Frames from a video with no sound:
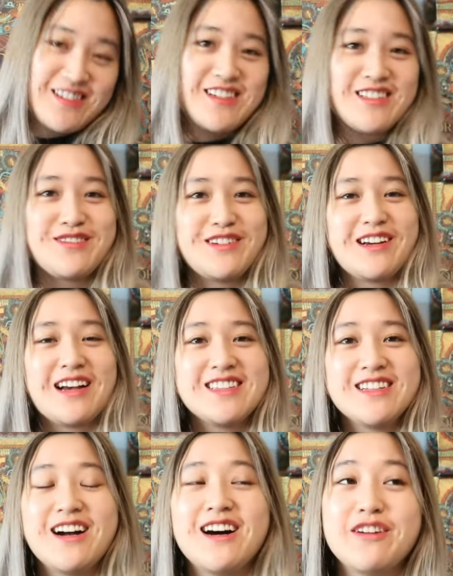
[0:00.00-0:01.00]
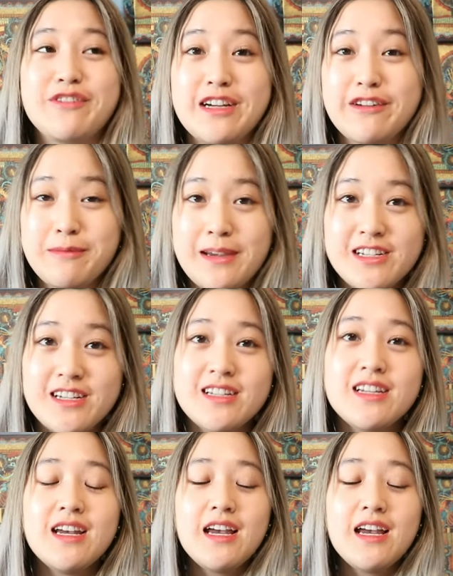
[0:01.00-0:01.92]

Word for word: just for you guys, uh, for your information.